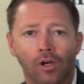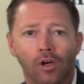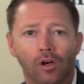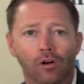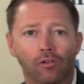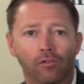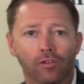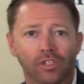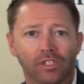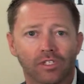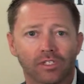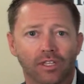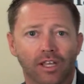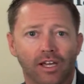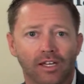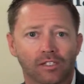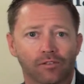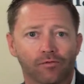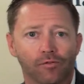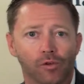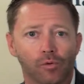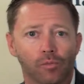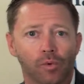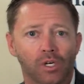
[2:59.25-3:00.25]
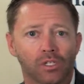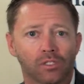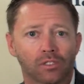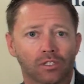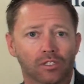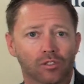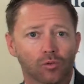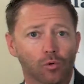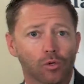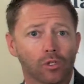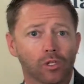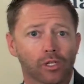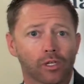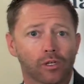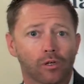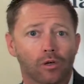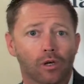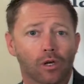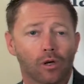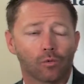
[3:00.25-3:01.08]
over these last few months, it's really a